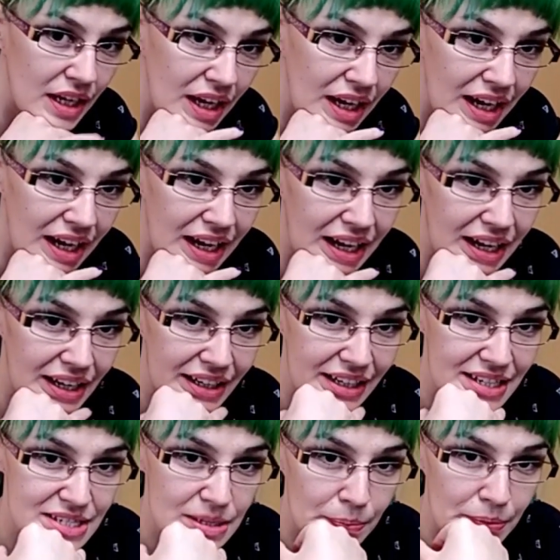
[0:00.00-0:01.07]
I
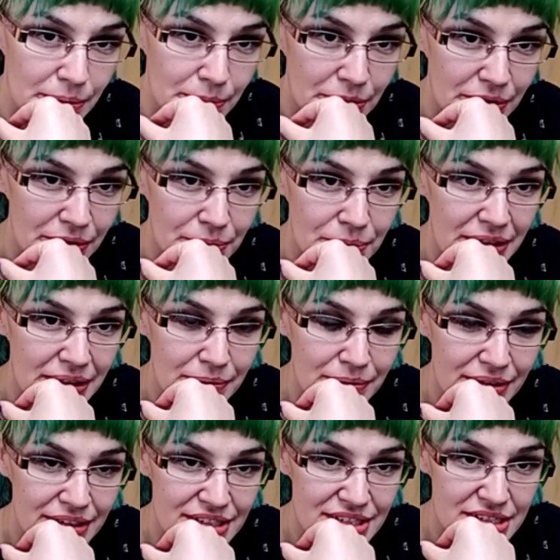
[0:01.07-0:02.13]
can't stop playing PvP
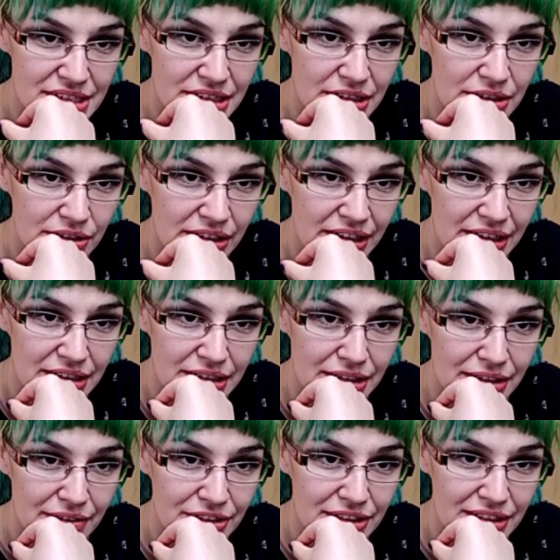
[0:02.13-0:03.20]
because okay,
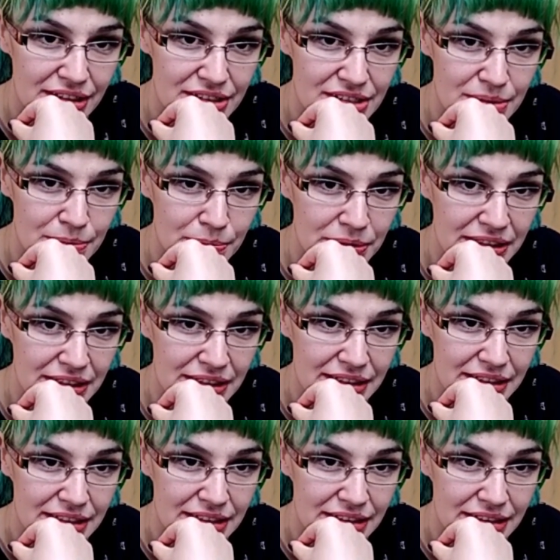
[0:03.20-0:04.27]
everything is
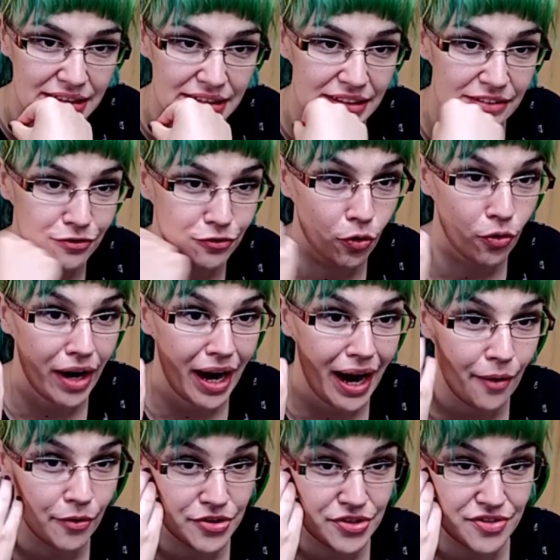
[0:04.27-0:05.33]
completed in 4
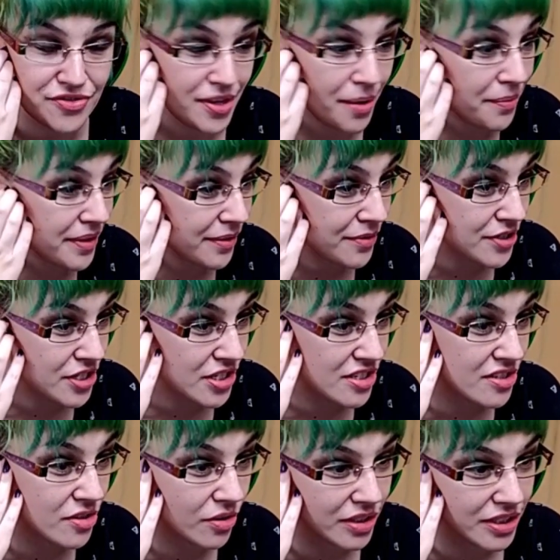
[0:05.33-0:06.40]
hours of something, which is
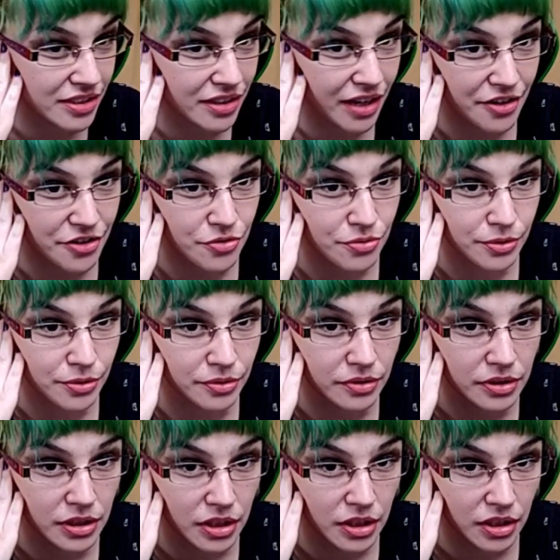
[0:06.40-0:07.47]
totally not
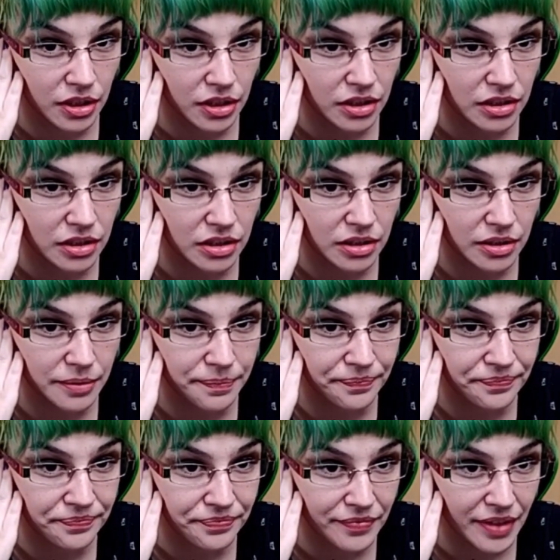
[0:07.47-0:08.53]
true.
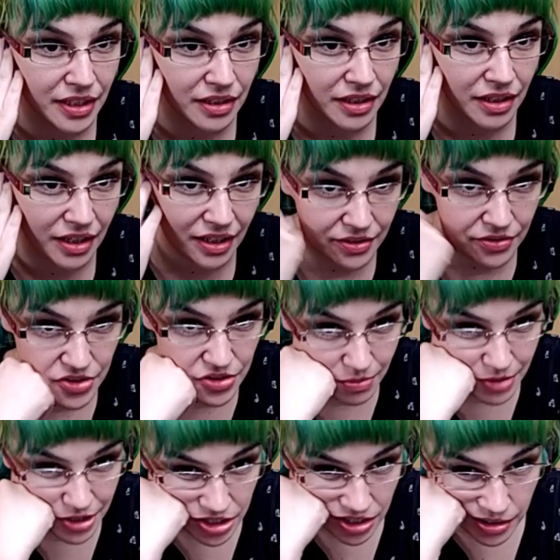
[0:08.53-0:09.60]
Um, there was so
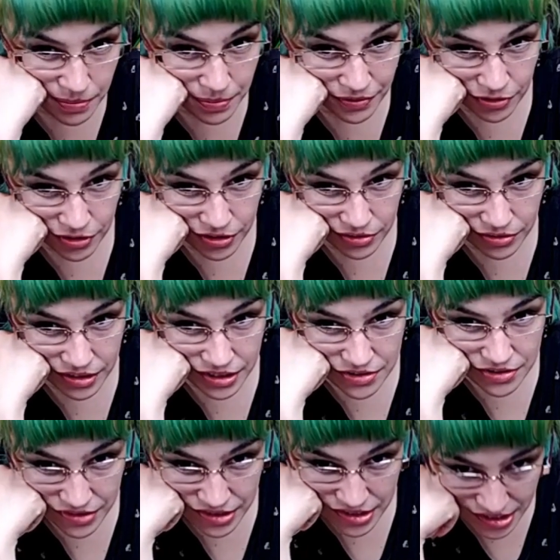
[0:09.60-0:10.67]
much hype before the release
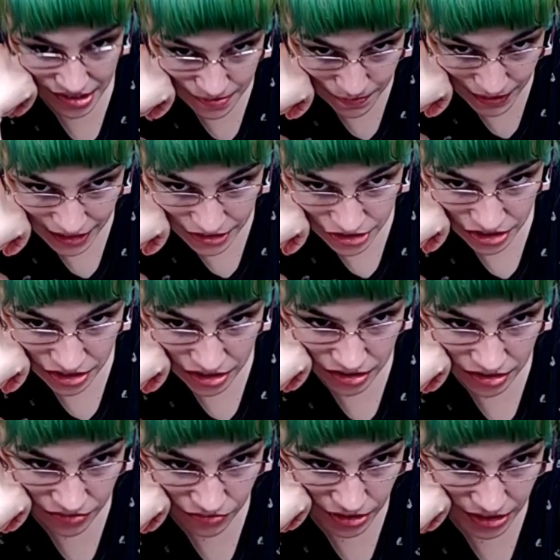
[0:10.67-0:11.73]
of this
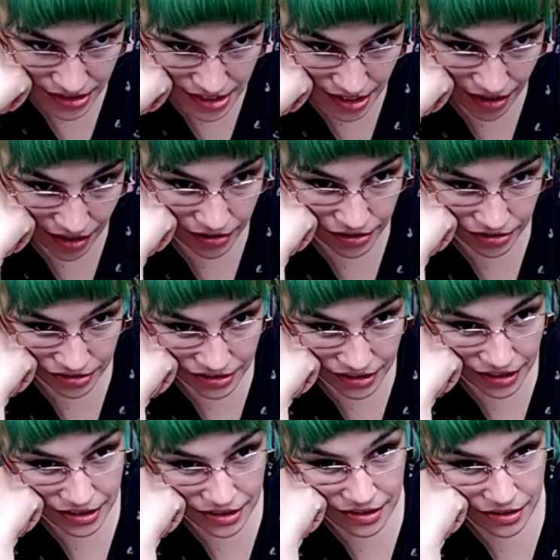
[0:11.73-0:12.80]
expansion. It released a hard to feel
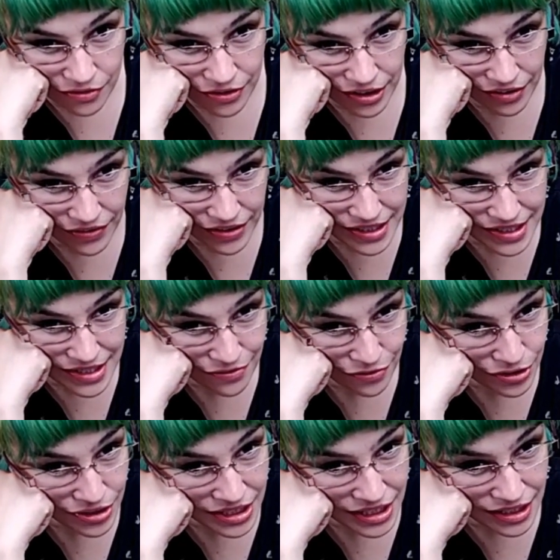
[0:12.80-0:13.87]
anything on Final Fantasy
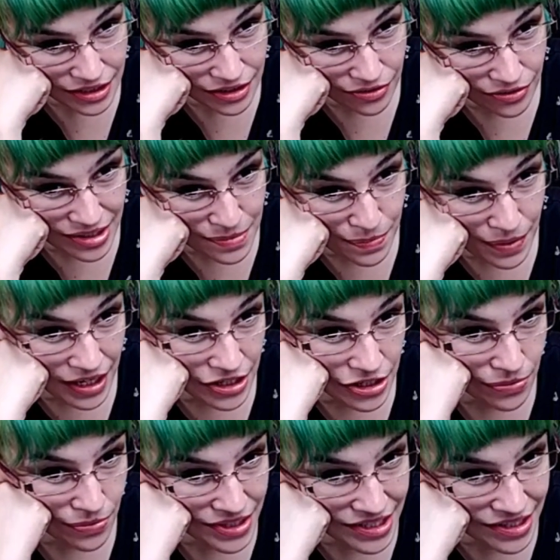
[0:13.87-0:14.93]
XIV and the new
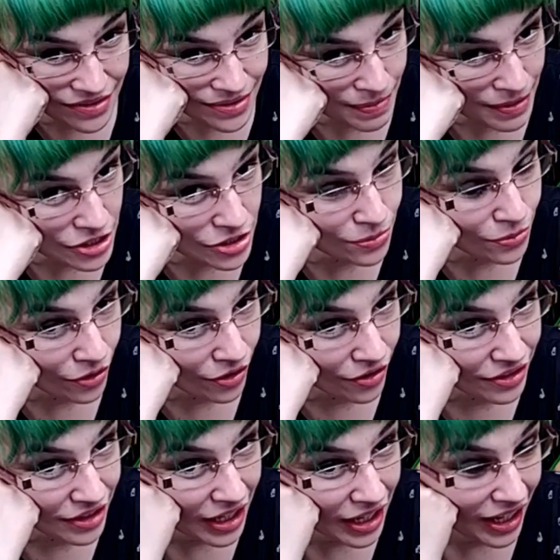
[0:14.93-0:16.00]
expansion. Was the expansion
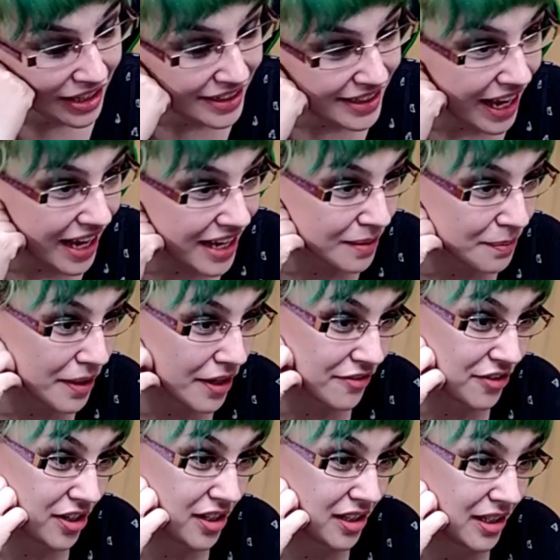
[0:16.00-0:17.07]
worth that amount of
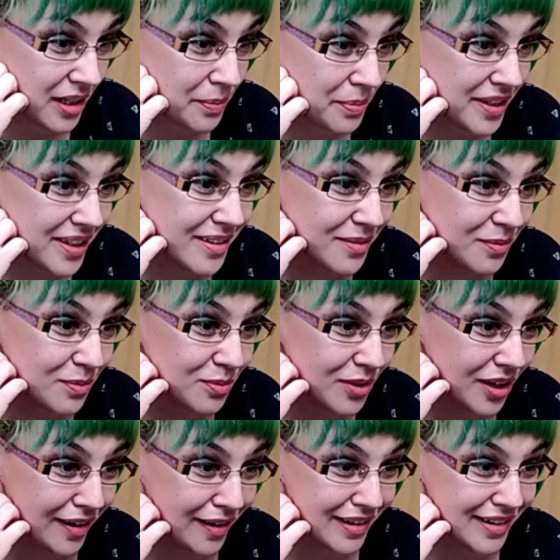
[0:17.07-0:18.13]
hype? It
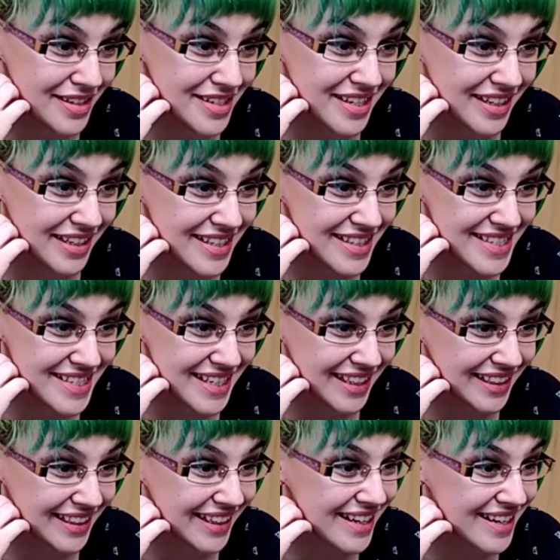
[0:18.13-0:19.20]
was, and it
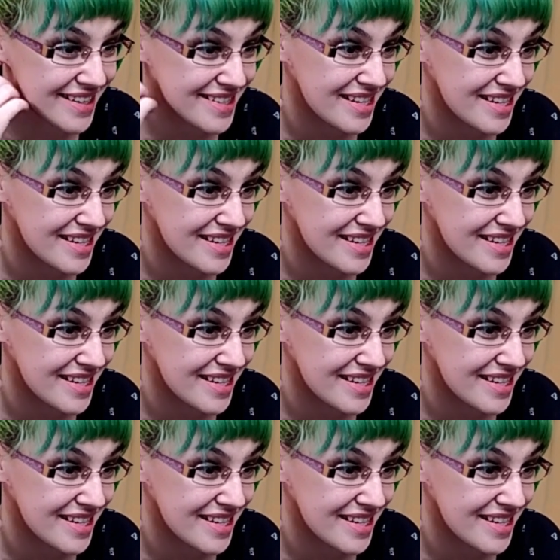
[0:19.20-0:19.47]
still is.